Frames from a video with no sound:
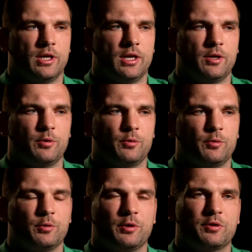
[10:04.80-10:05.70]
uh,
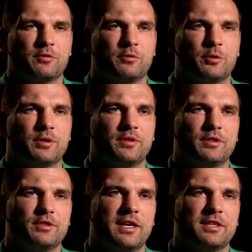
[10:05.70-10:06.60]
we're looking forward to the
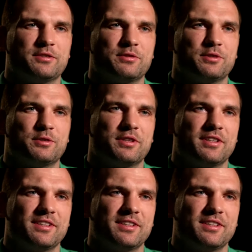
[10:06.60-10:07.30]
challenge for sure.